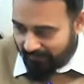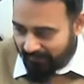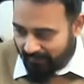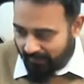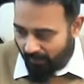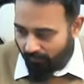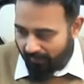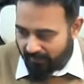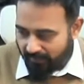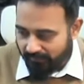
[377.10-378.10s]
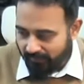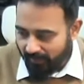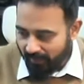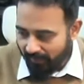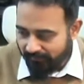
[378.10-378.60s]
All right,
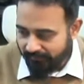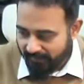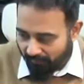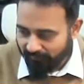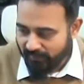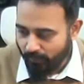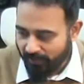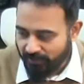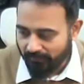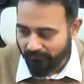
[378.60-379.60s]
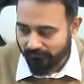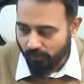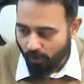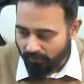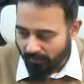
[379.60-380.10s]
love this question.
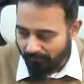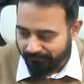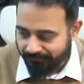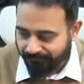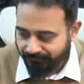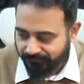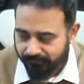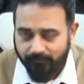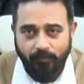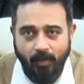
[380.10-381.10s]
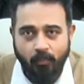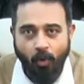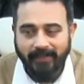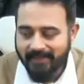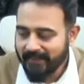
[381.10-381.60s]
Gautam, what
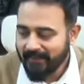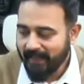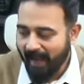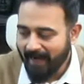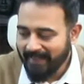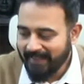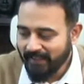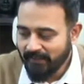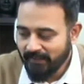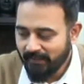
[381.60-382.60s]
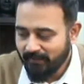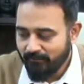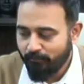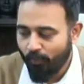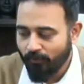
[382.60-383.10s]
is an ideal
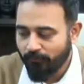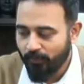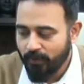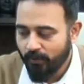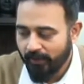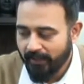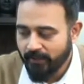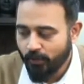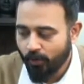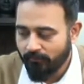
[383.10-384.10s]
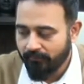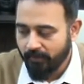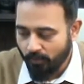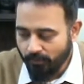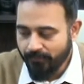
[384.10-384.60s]
portfolio in your
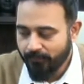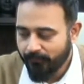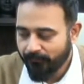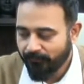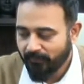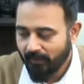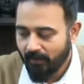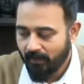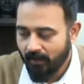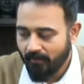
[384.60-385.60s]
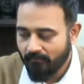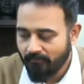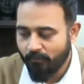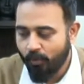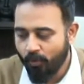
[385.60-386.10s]
view?
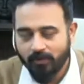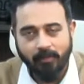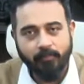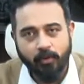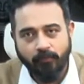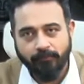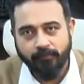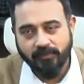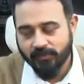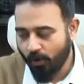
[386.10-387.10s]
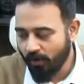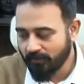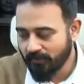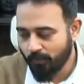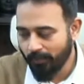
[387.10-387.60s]
More number of
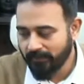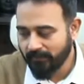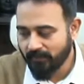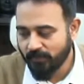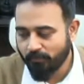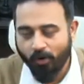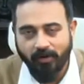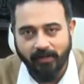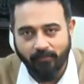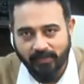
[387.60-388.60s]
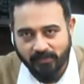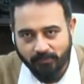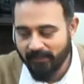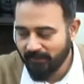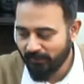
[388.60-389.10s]
stocks with smaller
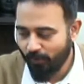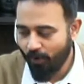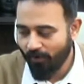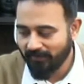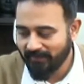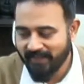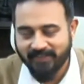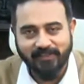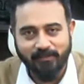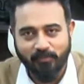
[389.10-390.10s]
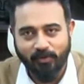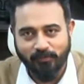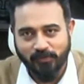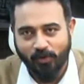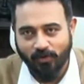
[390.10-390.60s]
investment or less number of
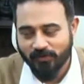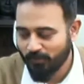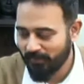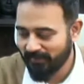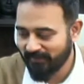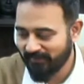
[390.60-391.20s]
stocks with